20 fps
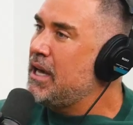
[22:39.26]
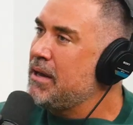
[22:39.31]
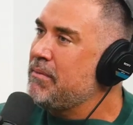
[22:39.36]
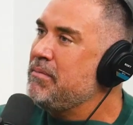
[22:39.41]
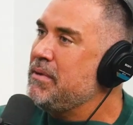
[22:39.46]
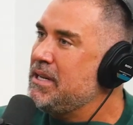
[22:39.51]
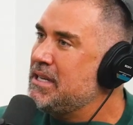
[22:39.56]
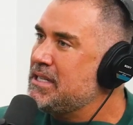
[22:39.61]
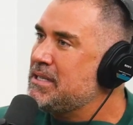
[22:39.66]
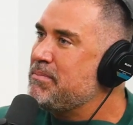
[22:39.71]

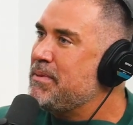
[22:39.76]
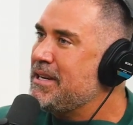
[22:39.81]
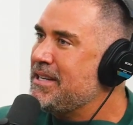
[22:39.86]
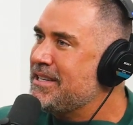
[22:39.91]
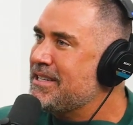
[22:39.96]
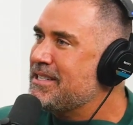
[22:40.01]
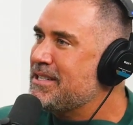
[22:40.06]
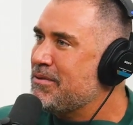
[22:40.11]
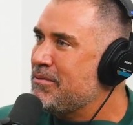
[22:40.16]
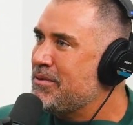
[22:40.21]
like me to speak
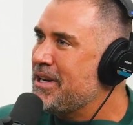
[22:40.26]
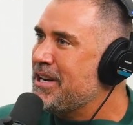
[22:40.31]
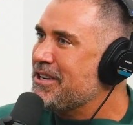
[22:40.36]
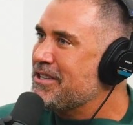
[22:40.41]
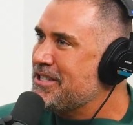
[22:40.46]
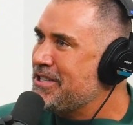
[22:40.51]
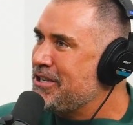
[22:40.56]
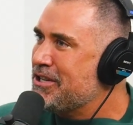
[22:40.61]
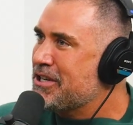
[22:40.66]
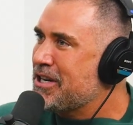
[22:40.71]
to someone
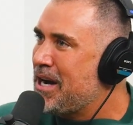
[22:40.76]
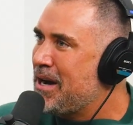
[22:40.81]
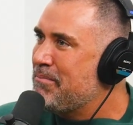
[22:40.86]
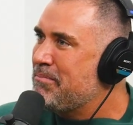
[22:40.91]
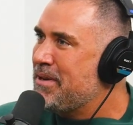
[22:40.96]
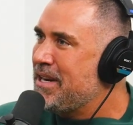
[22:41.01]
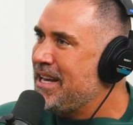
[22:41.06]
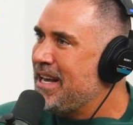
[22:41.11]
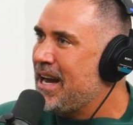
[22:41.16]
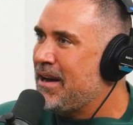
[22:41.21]
else in your
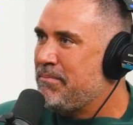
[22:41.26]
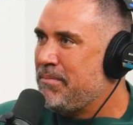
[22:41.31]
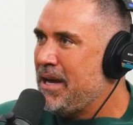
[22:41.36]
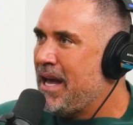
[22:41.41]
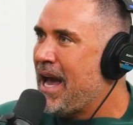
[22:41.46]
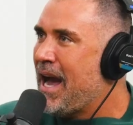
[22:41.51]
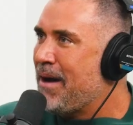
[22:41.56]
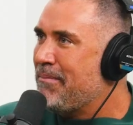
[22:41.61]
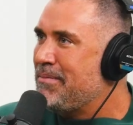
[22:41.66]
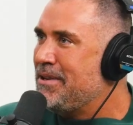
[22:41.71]
company, I'd
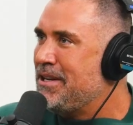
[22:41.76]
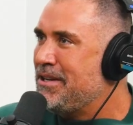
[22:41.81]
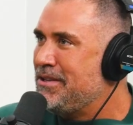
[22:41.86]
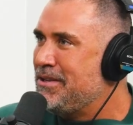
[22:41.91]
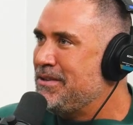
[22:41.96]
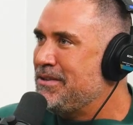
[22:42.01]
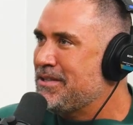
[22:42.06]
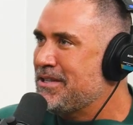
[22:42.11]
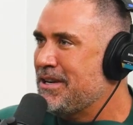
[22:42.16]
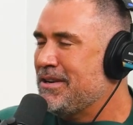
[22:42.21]
be happy to
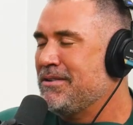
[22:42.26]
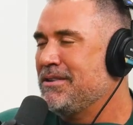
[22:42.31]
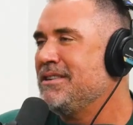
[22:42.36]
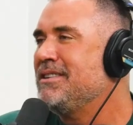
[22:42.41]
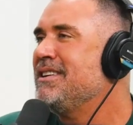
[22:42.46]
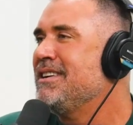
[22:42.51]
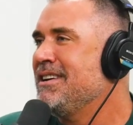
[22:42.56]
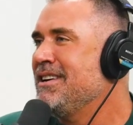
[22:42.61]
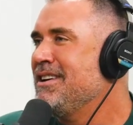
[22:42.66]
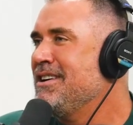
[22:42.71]
do so.
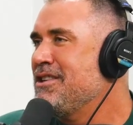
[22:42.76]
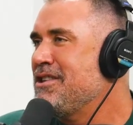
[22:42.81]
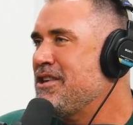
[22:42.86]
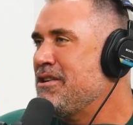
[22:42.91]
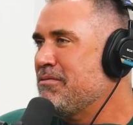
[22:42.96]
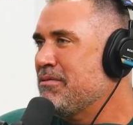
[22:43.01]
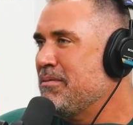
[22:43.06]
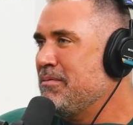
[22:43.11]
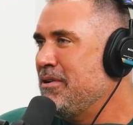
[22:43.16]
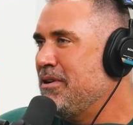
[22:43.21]
And
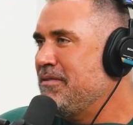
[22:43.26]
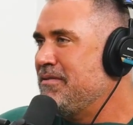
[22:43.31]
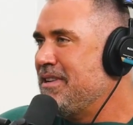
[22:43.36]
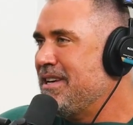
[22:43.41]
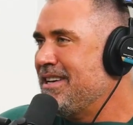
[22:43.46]
she removed